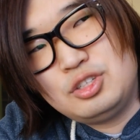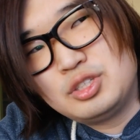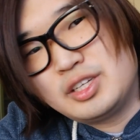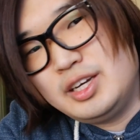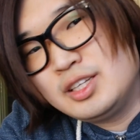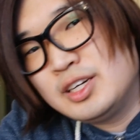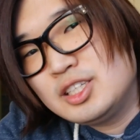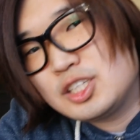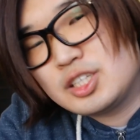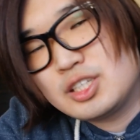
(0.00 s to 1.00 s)
using
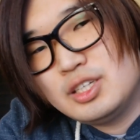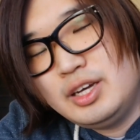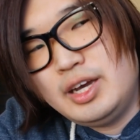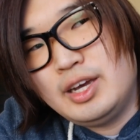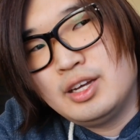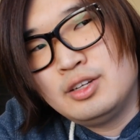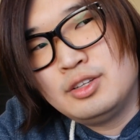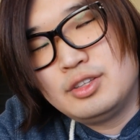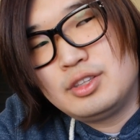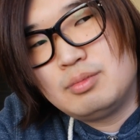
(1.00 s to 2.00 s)
Igknights and